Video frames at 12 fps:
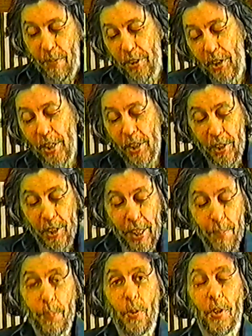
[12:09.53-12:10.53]
Virginia
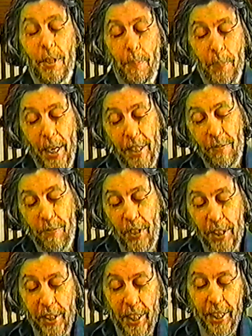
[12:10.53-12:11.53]
Slim poured a pint of
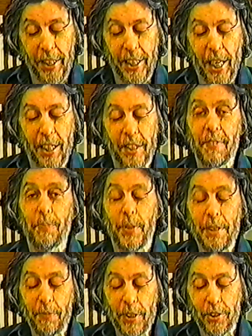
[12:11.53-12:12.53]
vodka and a gallon
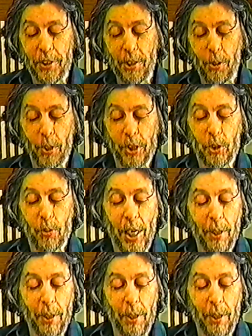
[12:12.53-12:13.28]
of PVC horse